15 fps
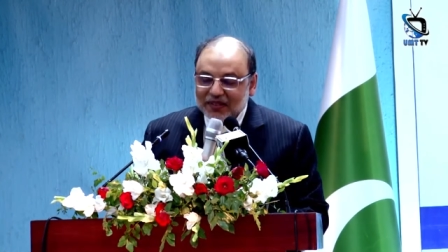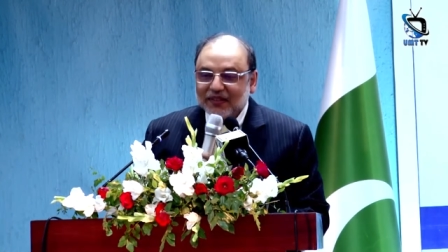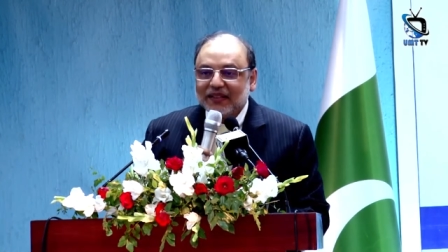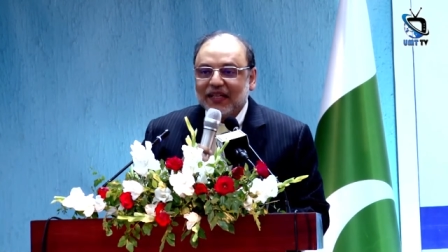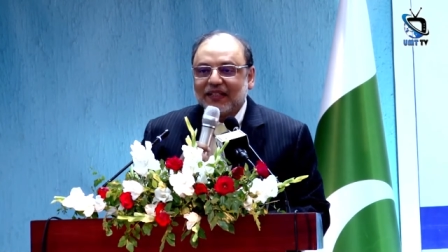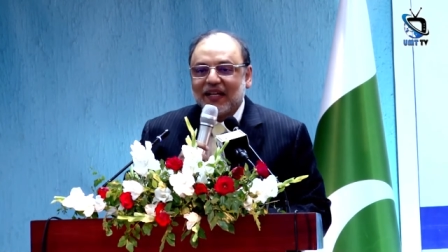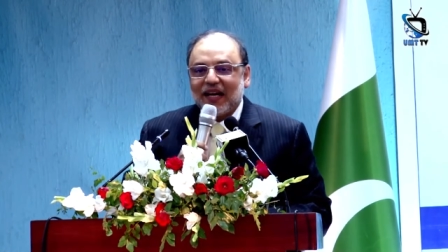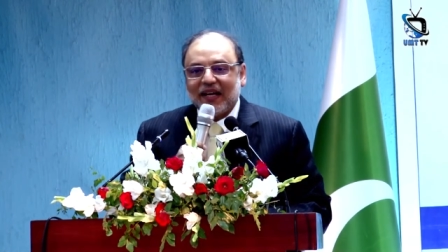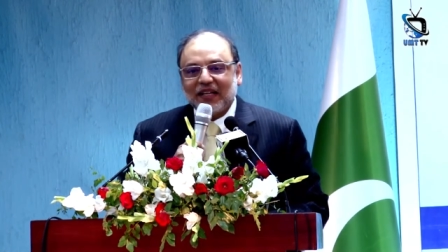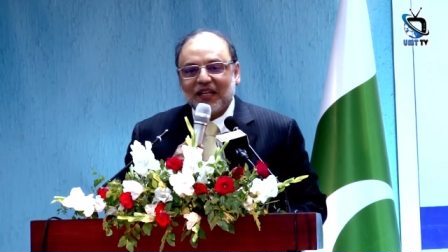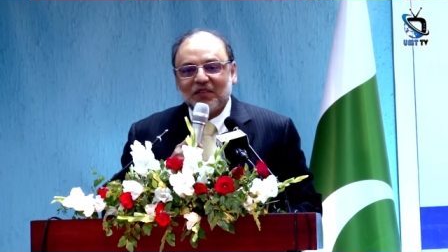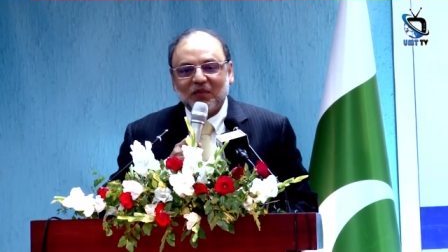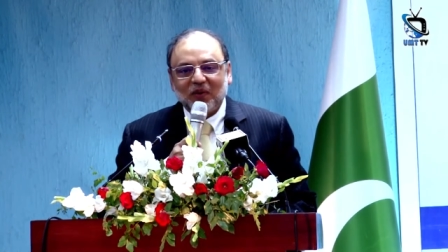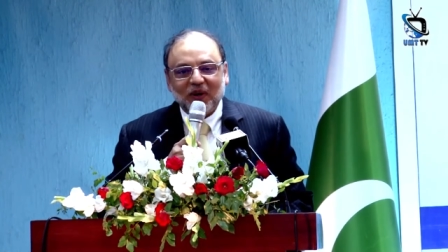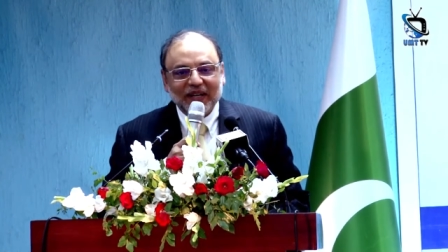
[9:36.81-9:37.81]
that I
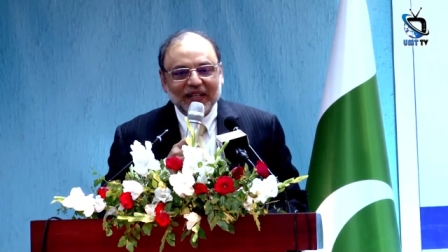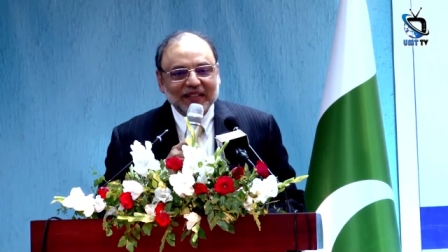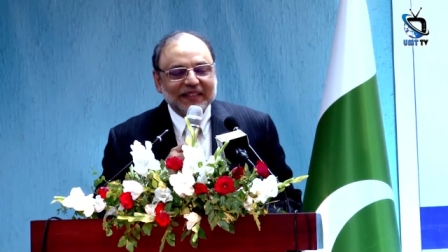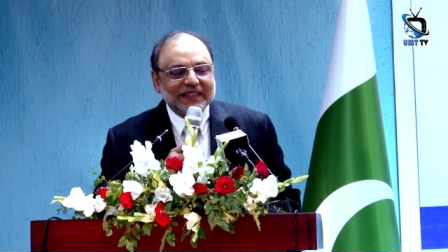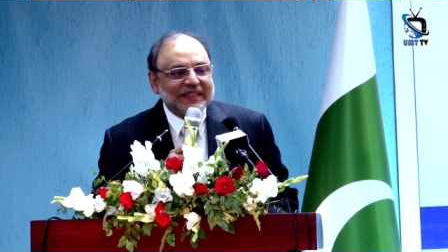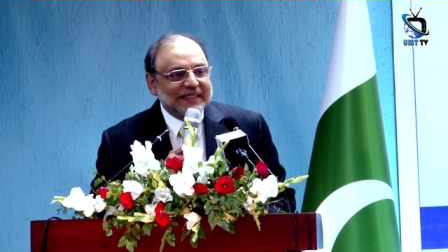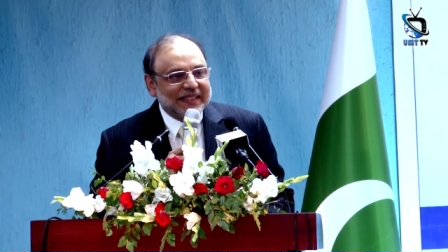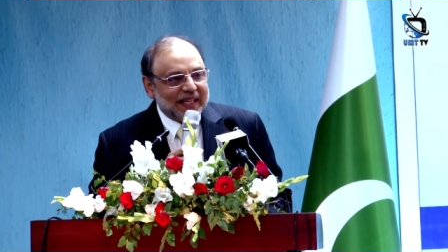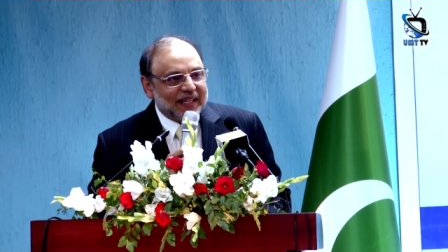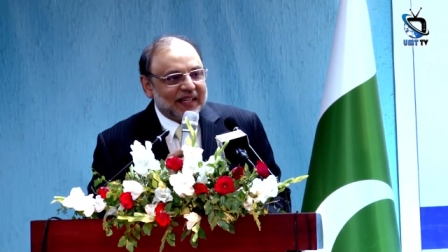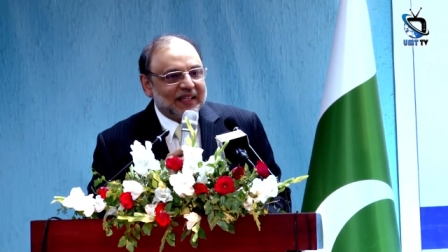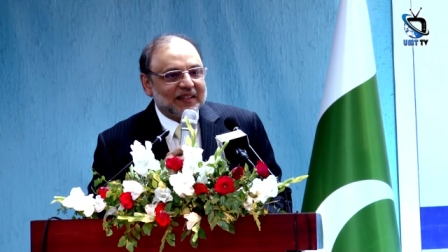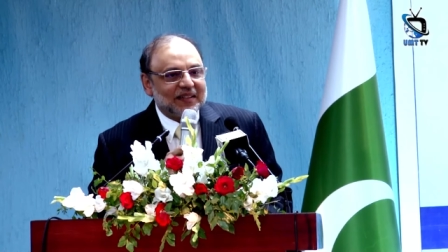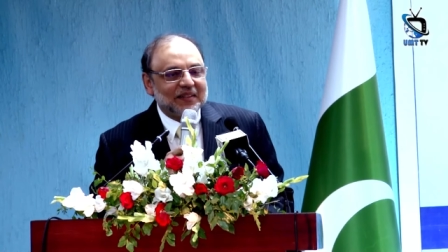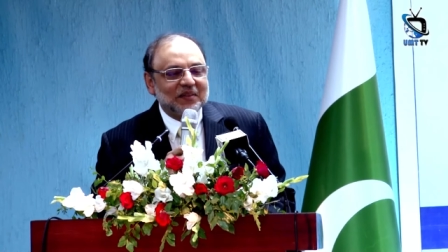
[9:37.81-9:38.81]
avoid the
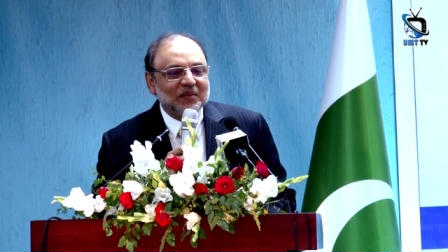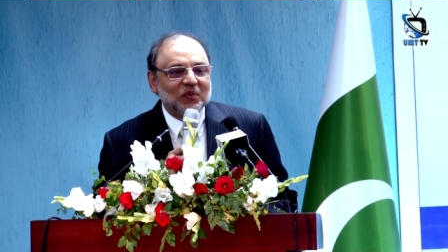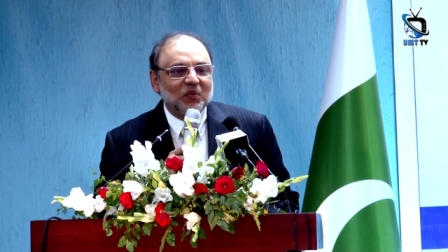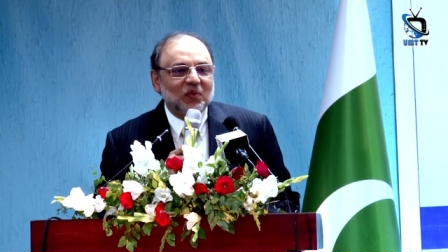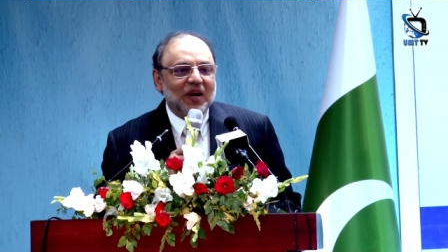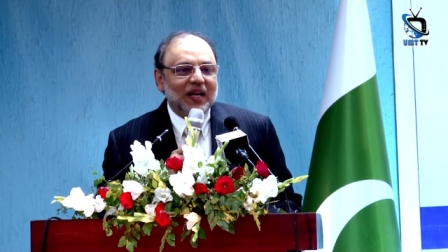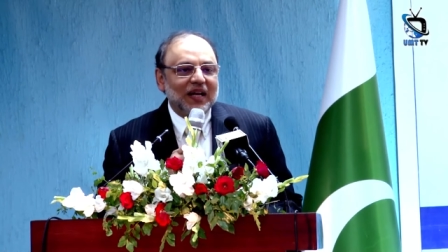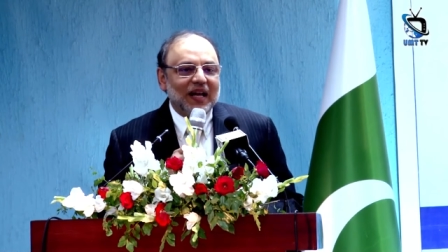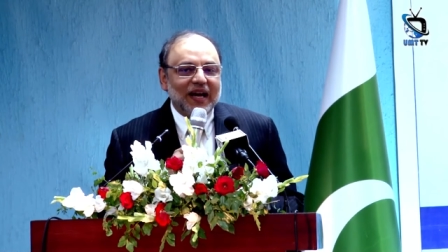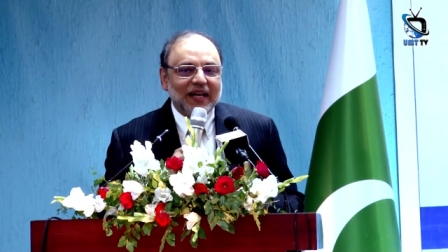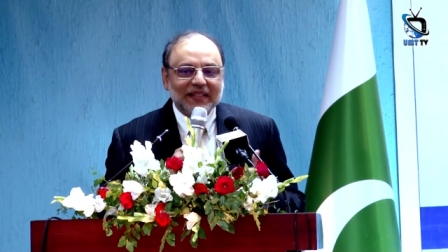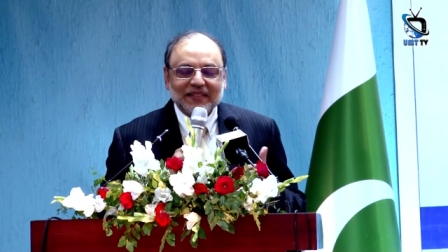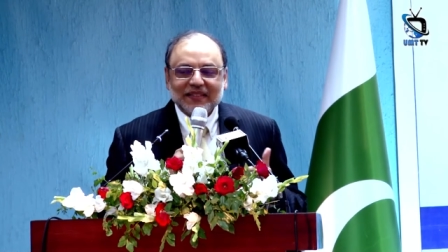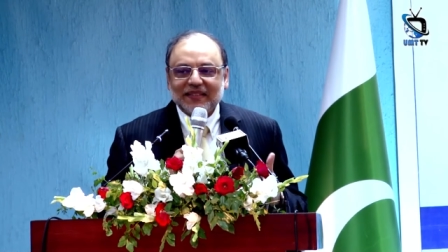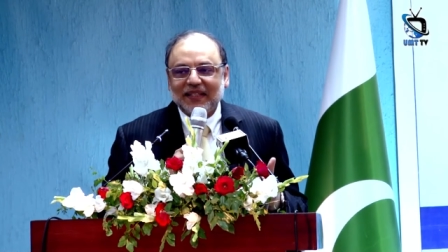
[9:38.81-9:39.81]
second while I
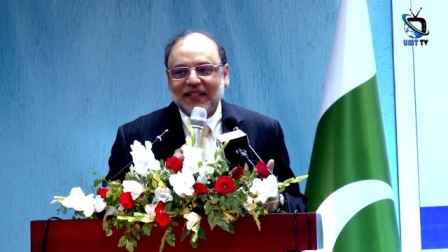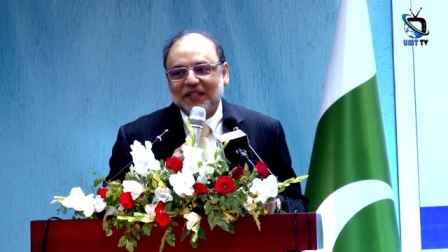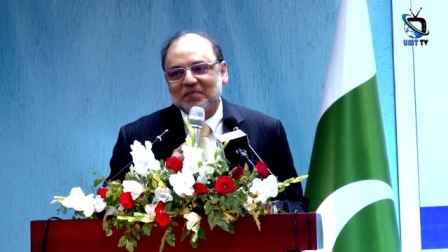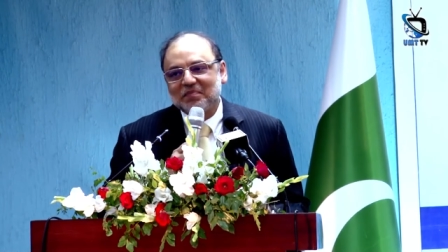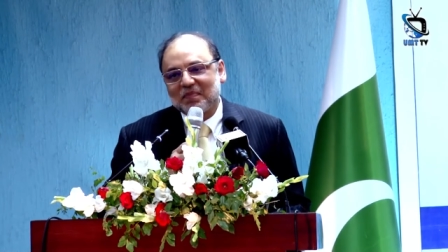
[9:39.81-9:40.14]
stay.